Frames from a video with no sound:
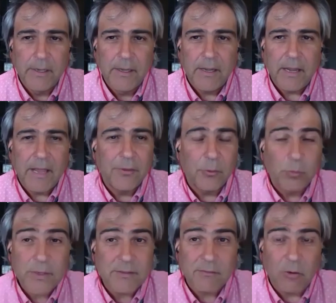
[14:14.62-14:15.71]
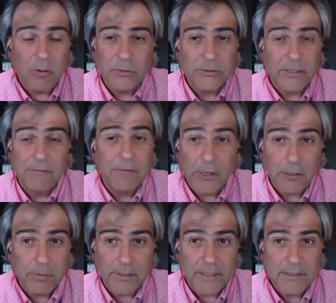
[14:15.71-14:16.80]
And the risk almost
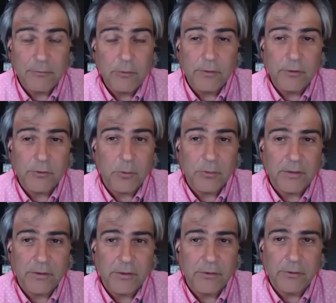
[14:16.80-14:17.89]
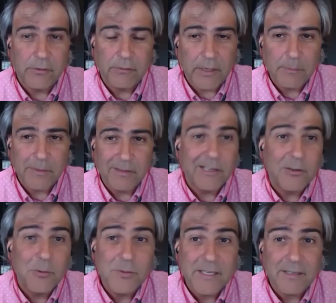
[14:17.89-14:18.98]
invariably is, if you've controlled it in your environment, like New
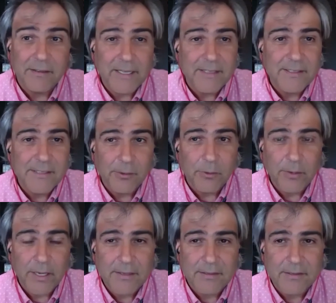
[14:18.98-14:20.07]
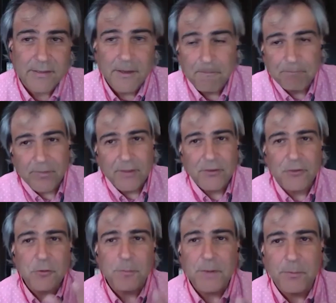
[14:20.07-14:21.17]
Zealand, they had 0 cases. Yeah. 2
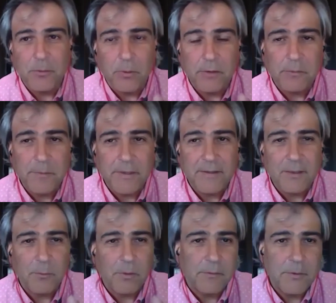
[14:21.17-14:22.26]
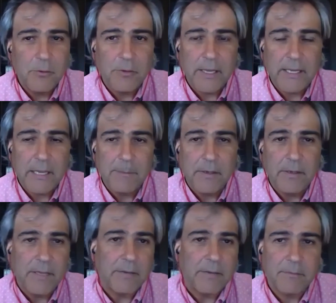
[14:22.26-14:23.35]
people, one from India, one from UK, came in, and they
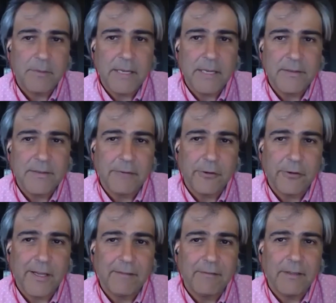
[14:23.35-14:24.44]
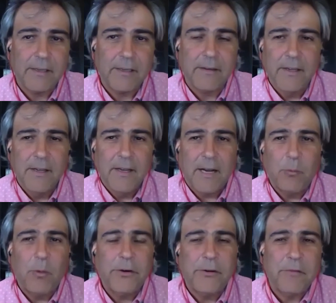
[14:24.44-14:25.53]
had cases after that. And I
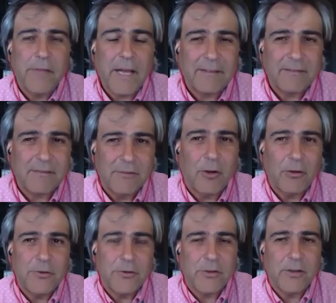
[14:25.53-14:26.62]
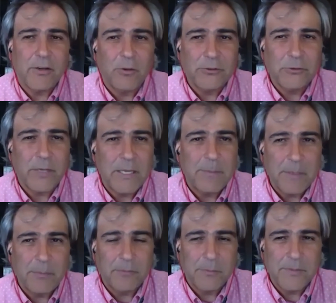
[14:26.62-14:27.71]
wonder if that knowledge is going to also keep people
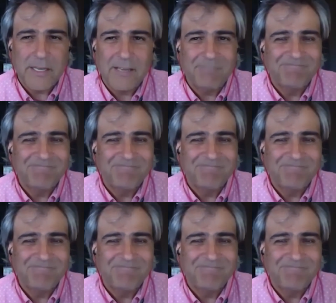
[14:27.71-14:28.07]
from saying,